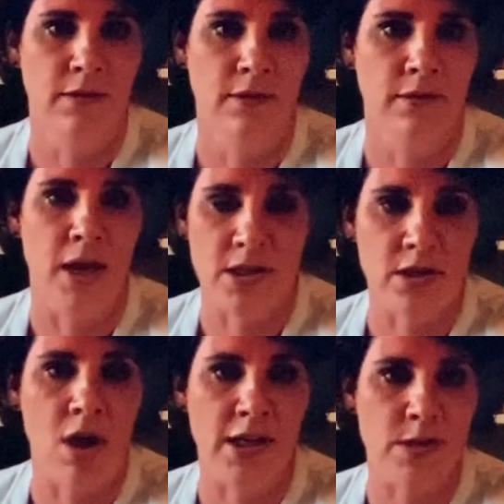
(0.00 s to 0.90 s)
as
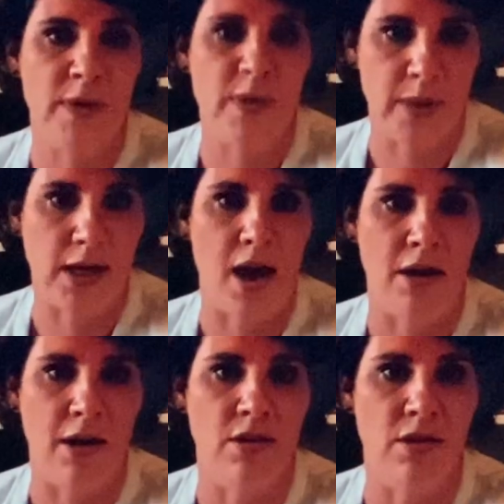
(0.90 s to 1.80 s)
long as Mitch McConnell
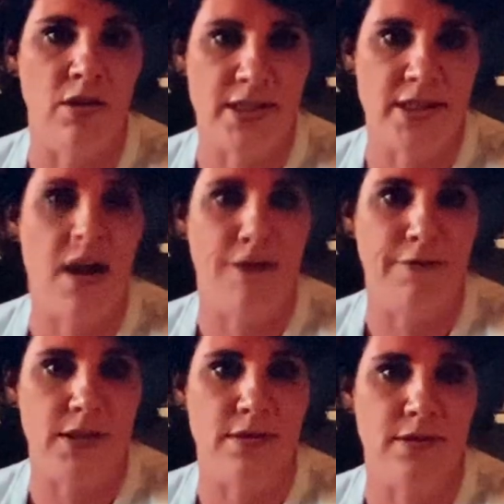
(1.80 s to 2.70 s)
is in office.
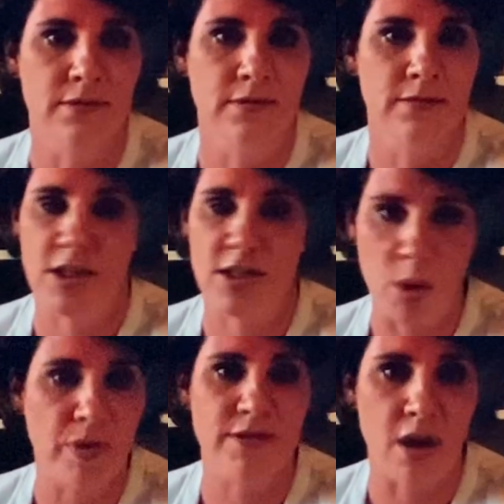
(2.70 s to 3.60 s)
That's what we
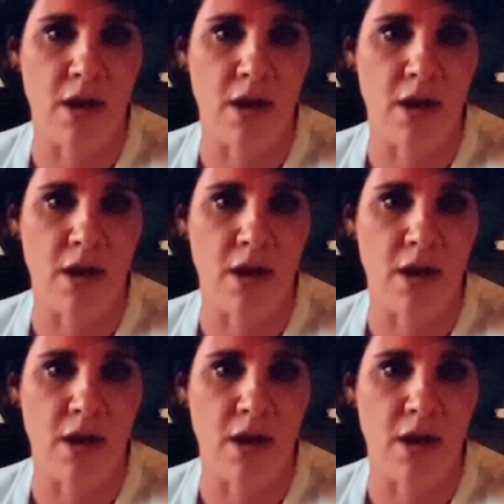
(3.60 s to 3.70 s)
saw.